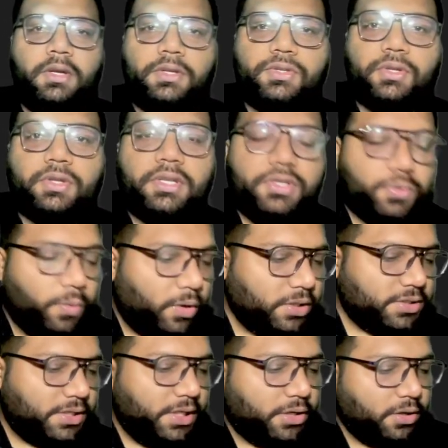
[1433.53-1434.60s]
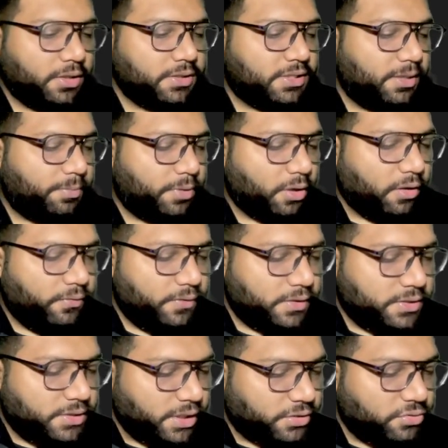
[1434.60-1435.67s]
So this was the concept of
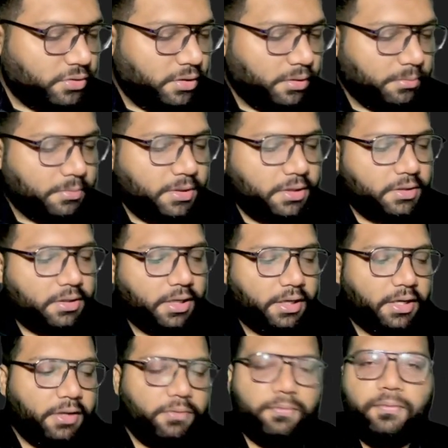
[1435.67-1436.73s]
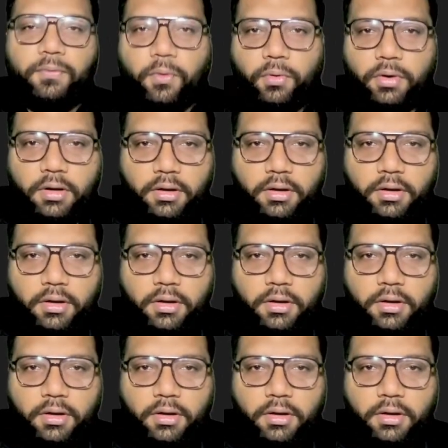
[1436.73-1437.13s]
section number 34.